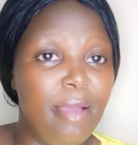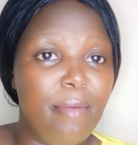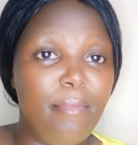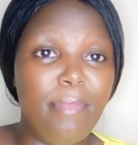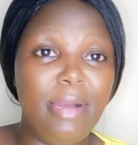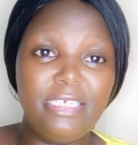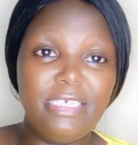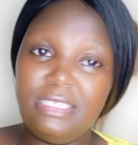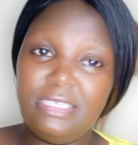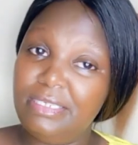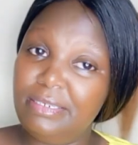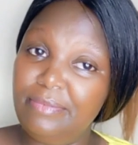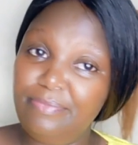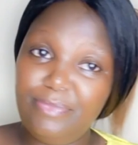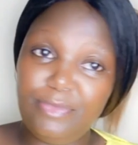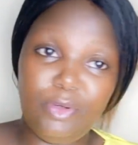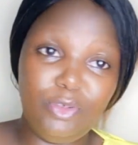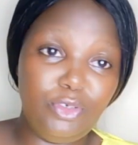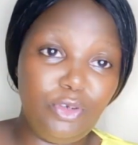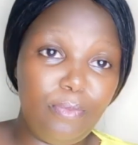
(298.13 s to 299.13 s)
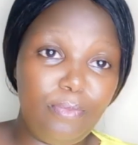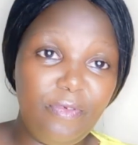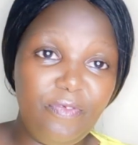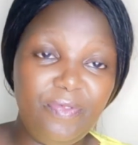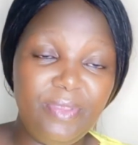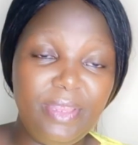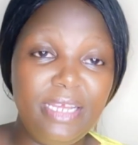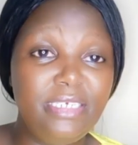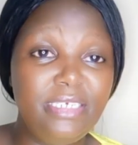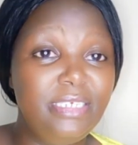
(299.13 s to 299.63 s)
But on top
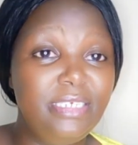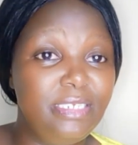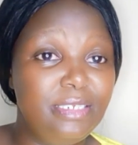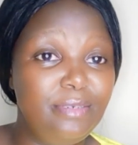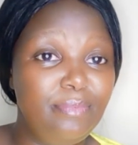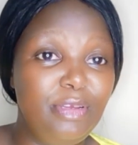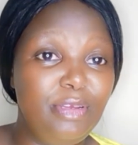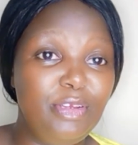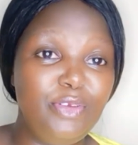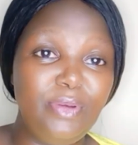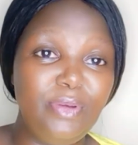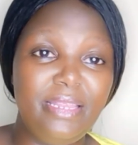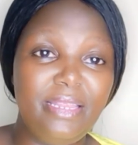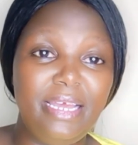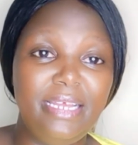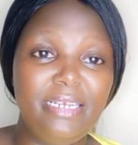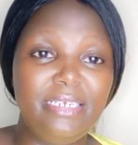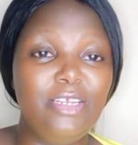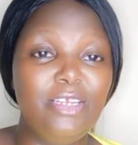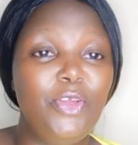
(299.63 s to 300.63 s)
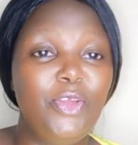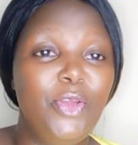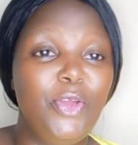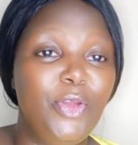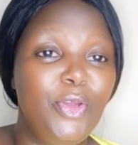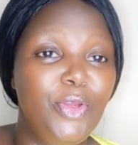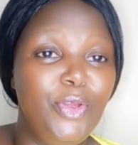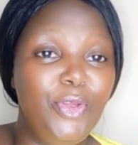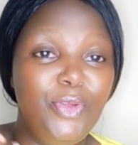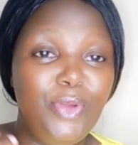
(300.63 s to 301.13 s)
of that, just make sure that
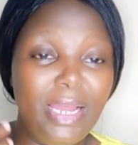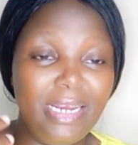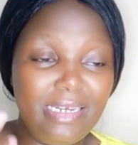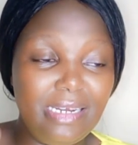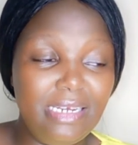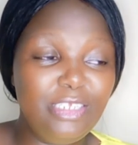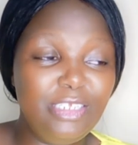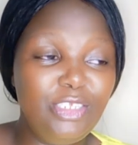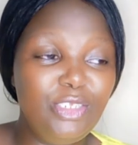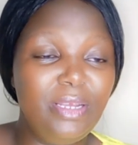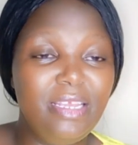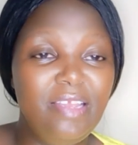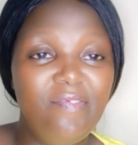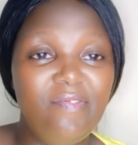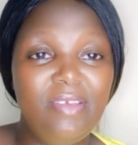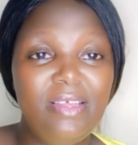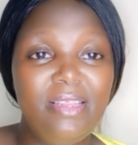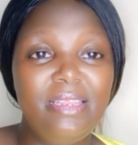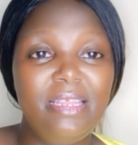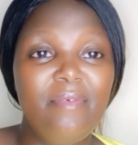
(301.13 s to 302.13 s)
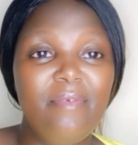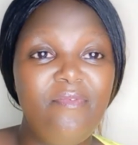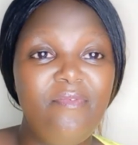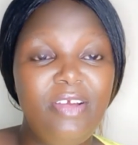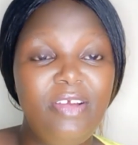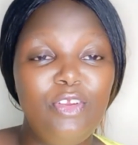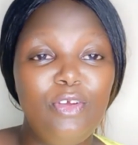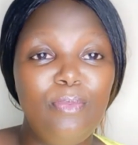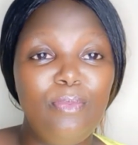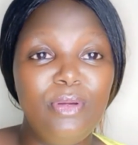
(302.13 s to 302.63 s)
at least you're giving them
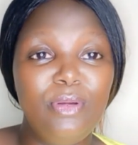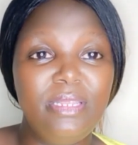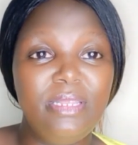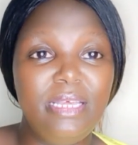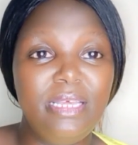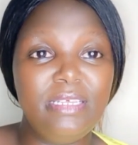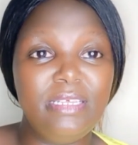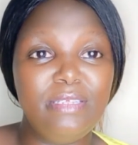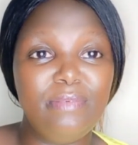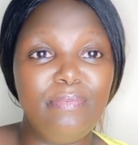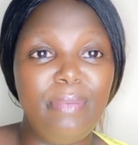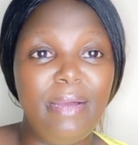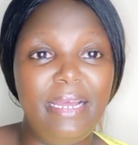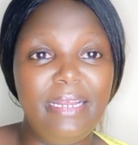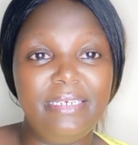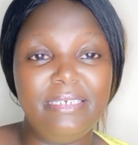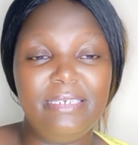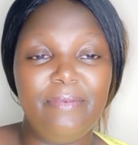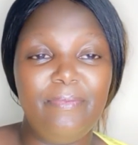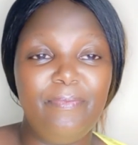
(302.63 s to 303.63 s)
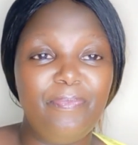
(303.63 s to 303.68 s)
valuable things. But